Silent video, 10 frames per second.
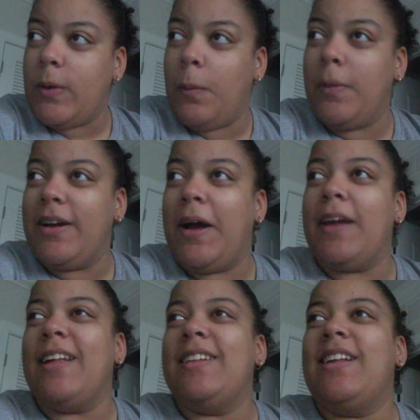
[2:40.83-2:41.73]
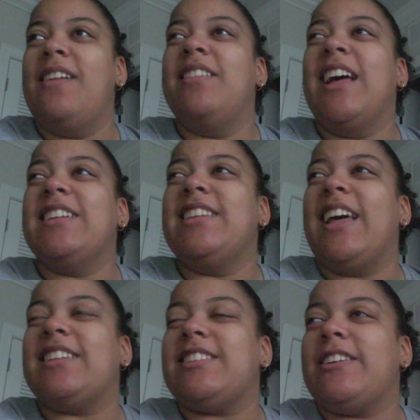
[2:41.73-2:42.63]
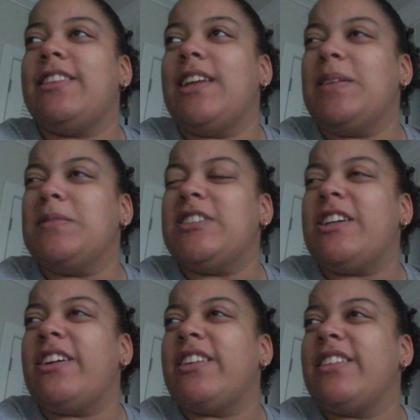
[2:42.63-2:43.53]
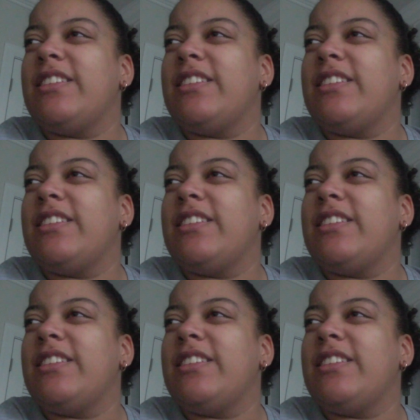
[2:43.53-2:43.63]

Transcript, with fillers: Oh my god, I love that. That's her theme song.